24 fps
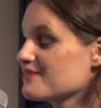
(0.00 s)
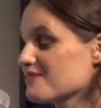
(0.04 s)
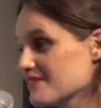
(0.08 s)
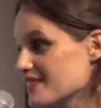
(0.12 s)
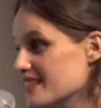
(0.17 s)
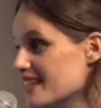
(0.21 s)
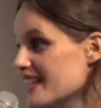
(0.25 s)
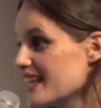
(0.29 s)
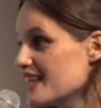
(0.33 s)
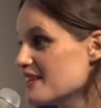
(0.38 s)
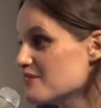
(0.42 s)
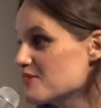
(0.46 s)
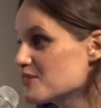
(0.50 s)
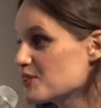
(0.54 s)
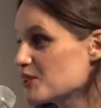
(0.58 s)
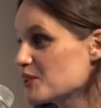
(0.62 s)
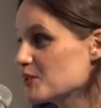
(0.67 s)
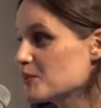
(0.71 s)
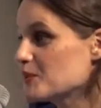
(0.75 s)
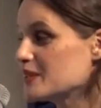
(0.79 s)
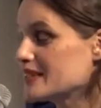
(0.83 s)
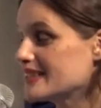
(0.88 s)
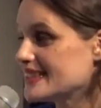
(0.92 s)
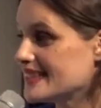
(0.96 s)
live
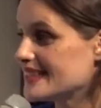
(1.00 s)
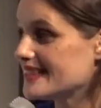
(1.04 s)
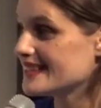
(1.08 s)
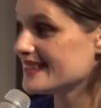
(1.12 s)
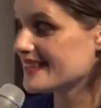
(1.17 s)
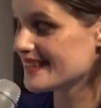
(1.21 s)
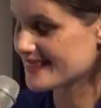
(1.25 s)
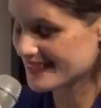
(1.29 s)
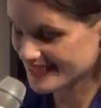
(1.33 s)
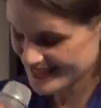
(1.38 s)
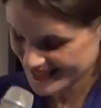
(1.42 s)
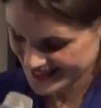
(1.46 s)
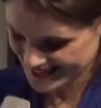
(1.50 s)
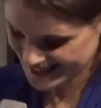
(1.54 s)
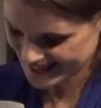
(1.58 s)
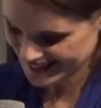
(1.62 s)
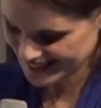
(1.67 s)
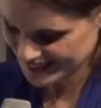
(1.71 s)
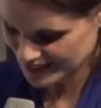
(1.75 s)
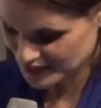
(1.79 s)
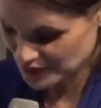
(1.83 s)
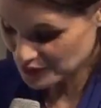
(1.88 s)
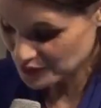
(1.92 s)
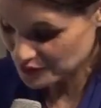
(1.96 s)
Q&A. Lars,
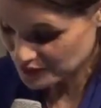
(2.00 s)
thank you